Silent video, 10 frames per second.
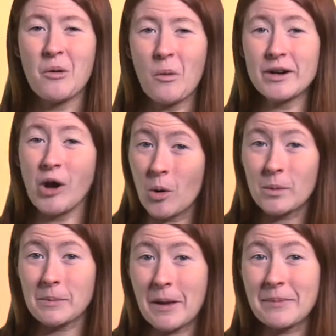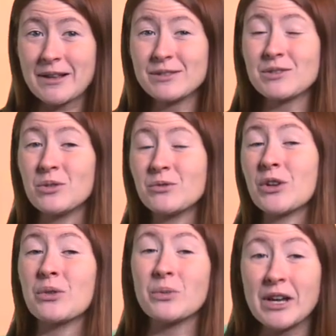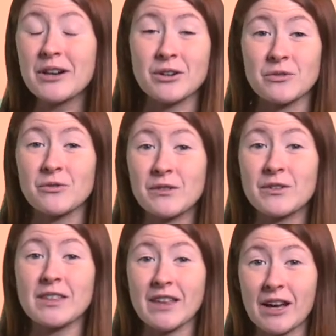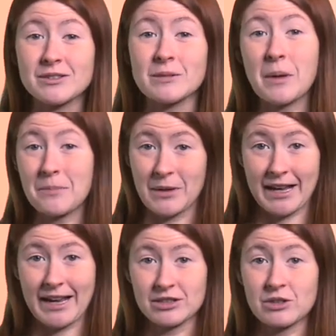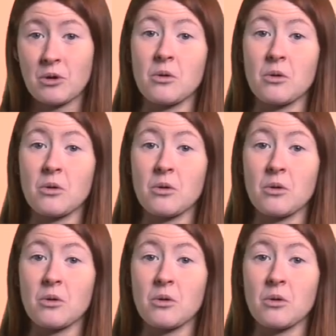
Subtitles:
One Homer Pepe sold for 350,000 Pepe Cash,